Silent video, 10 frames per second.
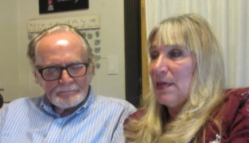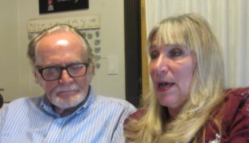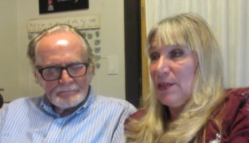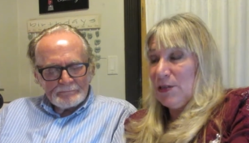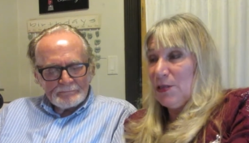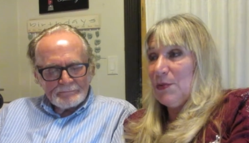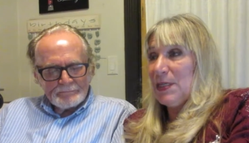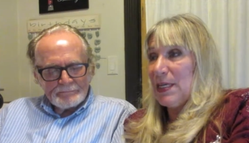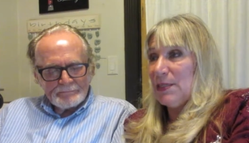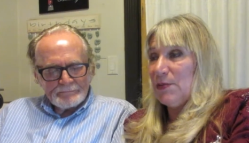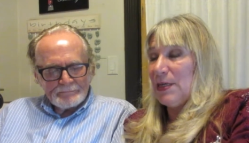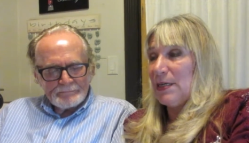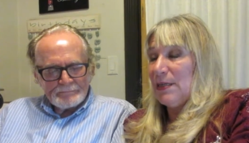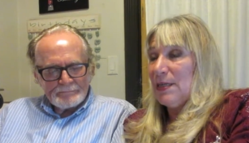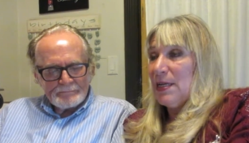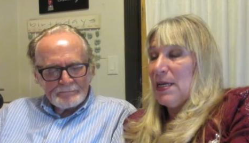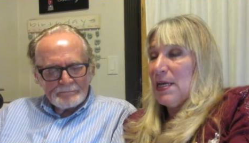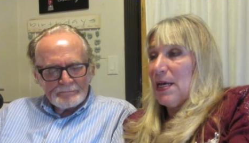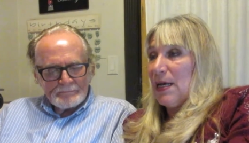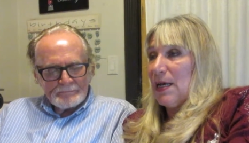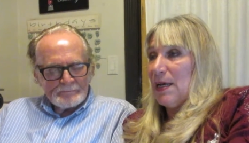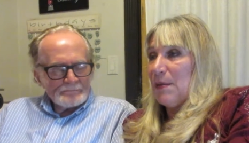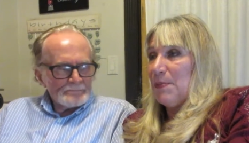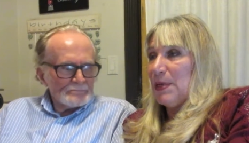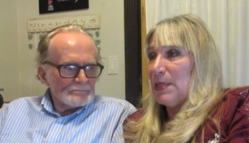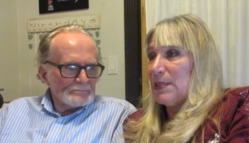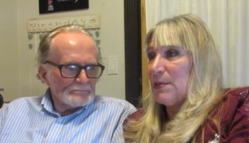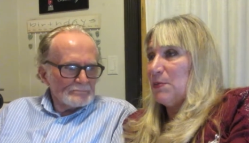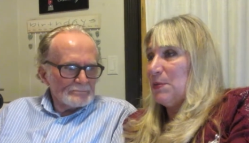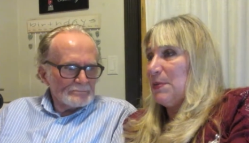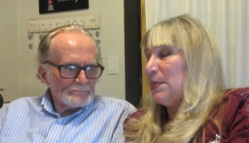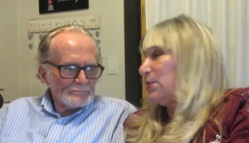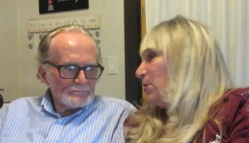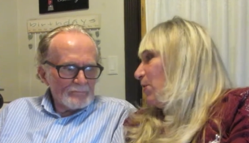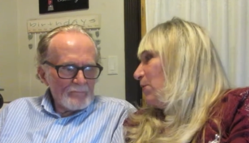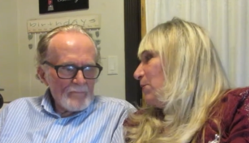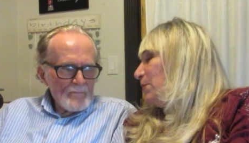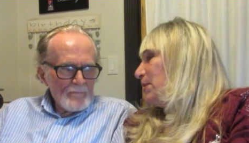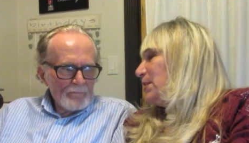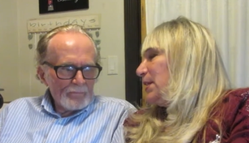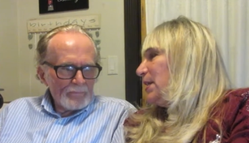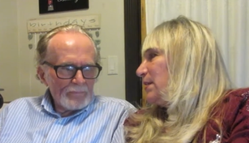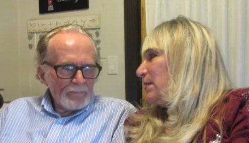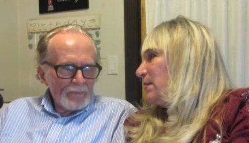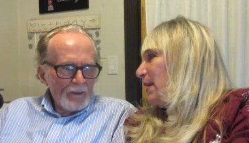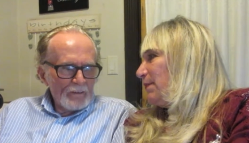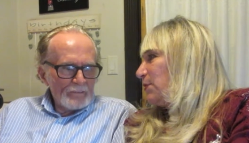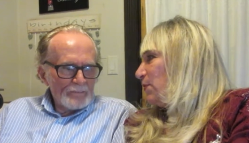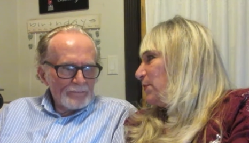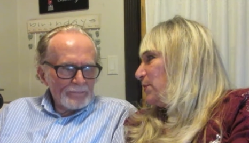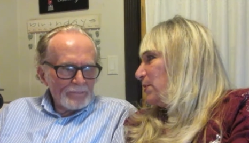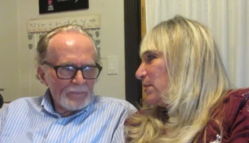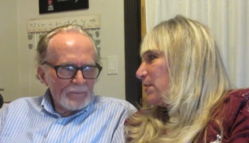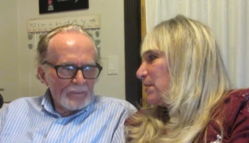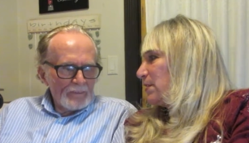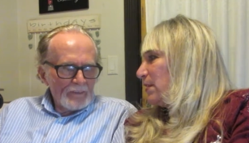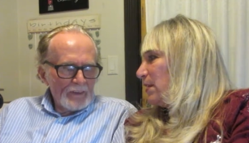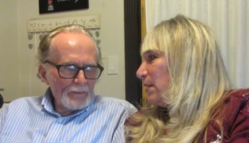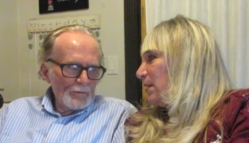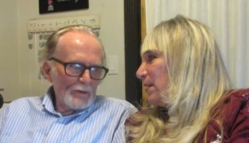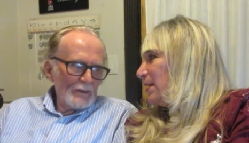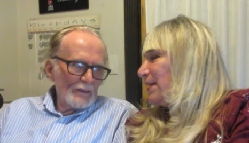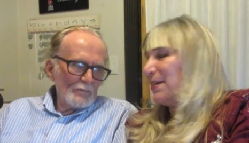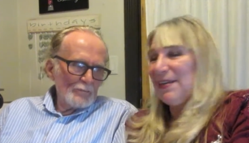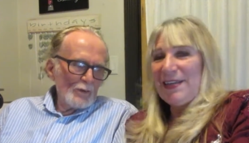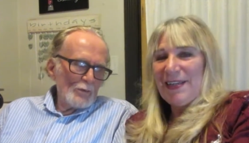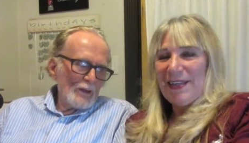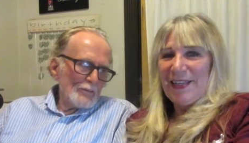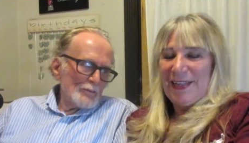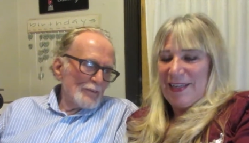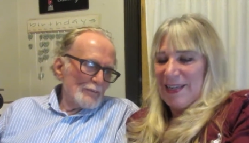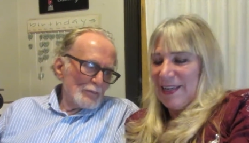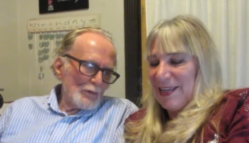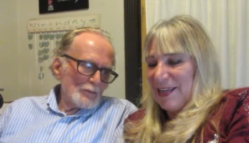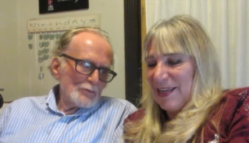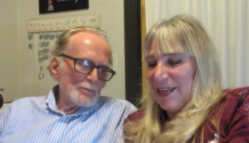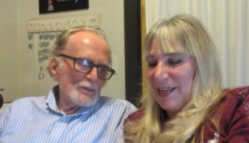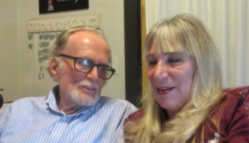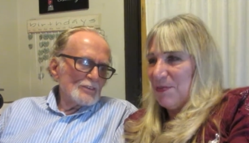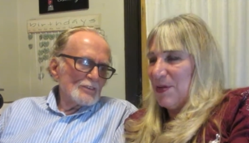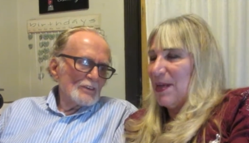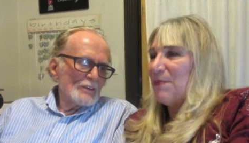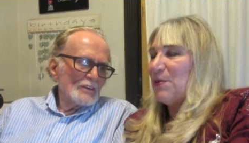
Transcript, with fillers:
Speaker 1: I used to when the kids were little, uh, but with me and Joe, we just eat leftovers.
Speaker 2: And uh, no, we have our favorite recipes.
Speaker 1: We have